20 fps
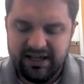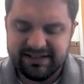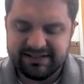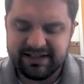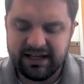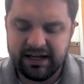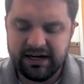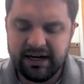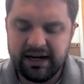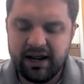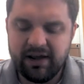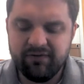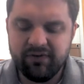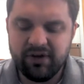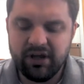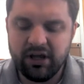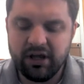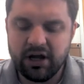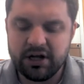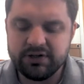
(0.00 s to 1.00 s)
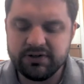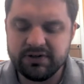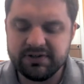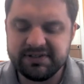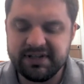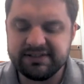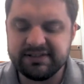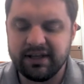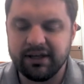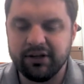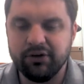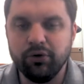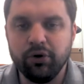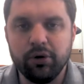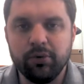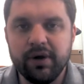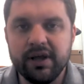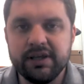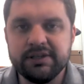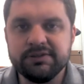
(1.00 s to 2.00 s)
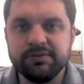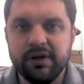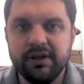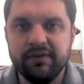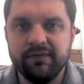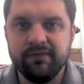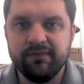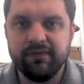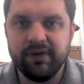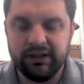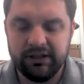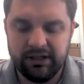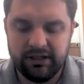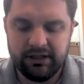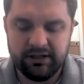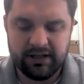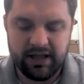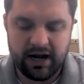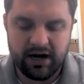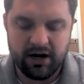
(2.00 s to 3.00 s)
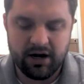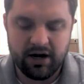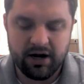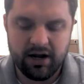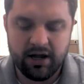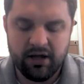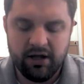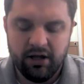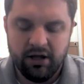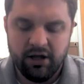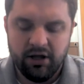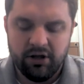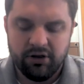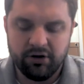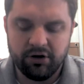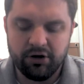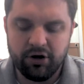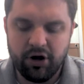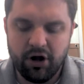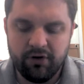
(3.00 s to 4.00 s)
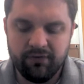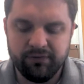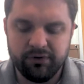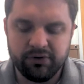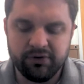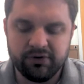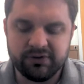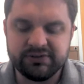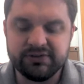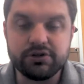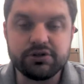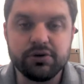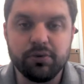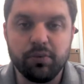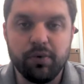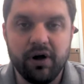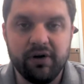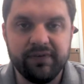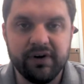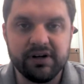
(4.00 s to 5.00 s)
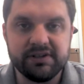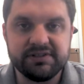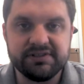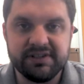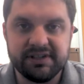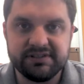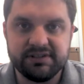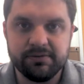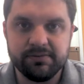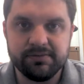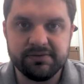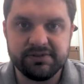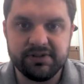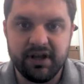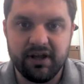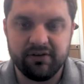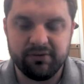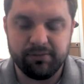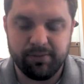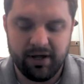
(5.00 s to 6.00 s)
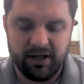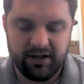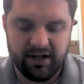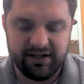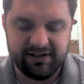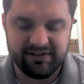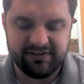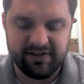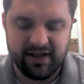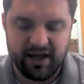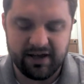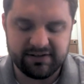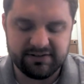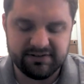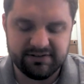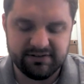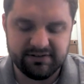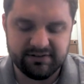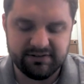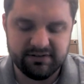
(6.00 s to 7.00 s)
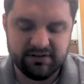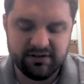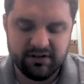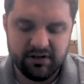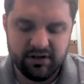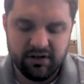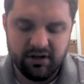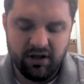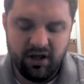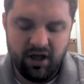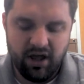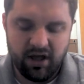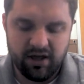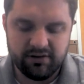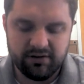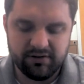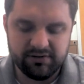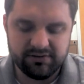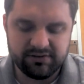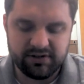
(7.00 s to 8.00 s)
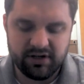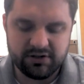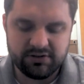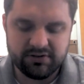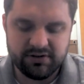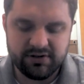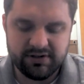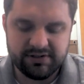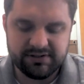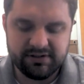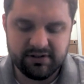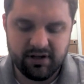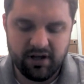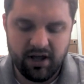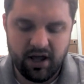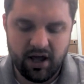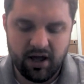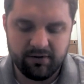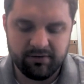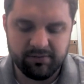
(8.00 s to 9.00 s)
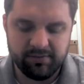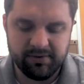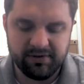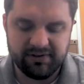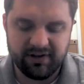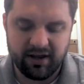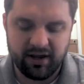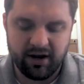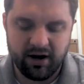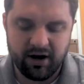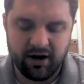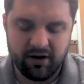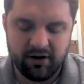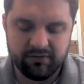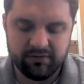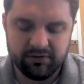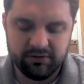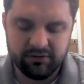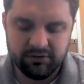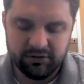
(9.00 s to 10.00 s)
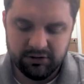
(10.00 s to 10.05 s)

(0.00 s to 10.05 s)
Scandinavian countries, that's like Norway, Sweden, Finland, that area, they're known for their social welfare systems, so you have to pay a lot in taxes in those countries to be taken care of.